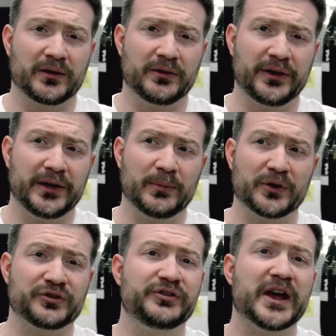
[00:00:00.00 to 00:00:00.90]
the
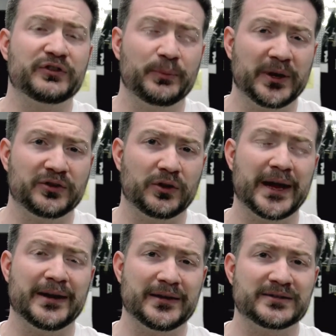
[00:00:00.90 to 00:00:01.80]
most detrimental
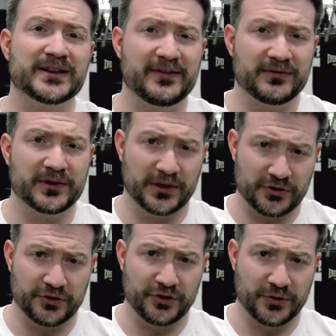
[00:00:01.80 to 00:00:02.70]
and unsafe
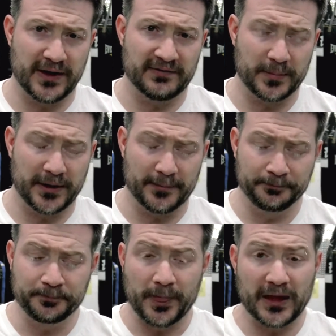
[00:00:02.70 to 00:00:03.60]
condition you could ever be in.
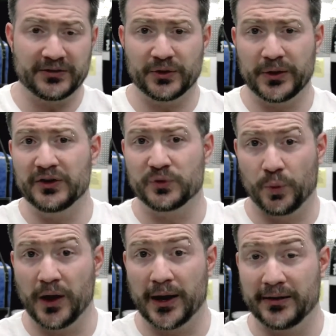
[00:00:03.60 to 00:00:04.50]
And so here's
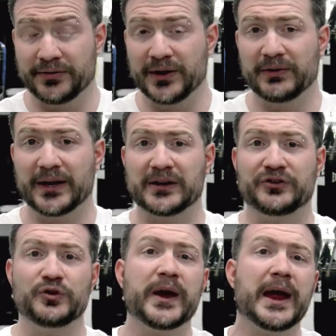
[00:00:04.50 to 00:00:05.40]
why. Think of it like
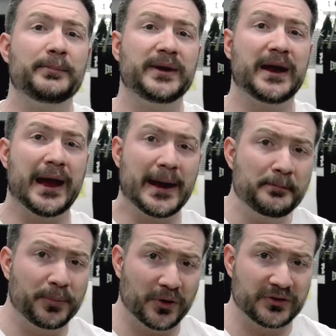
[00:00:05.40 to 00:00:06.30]
this. You can't be
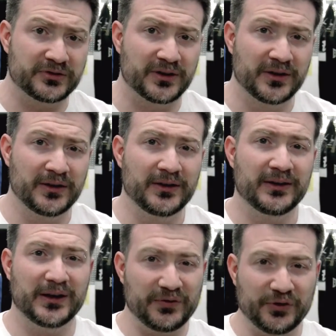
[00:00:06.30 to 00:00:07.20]
ambushed
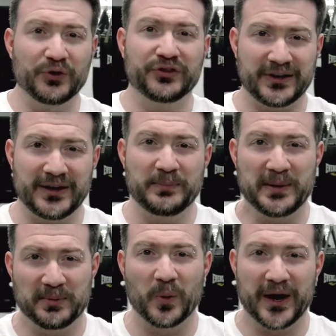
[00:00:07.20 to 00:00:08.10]
if you see
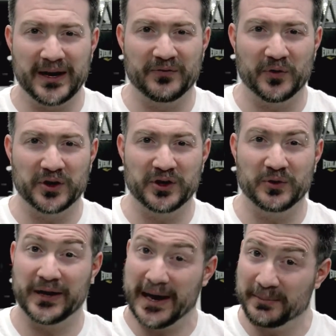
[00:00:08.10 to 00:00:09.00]
people waiting for you
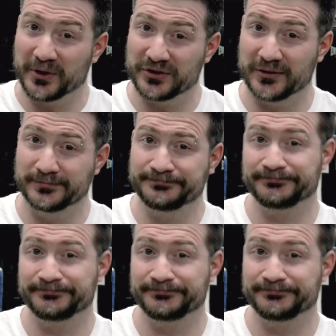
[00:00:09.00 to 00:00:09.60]
to ambush you.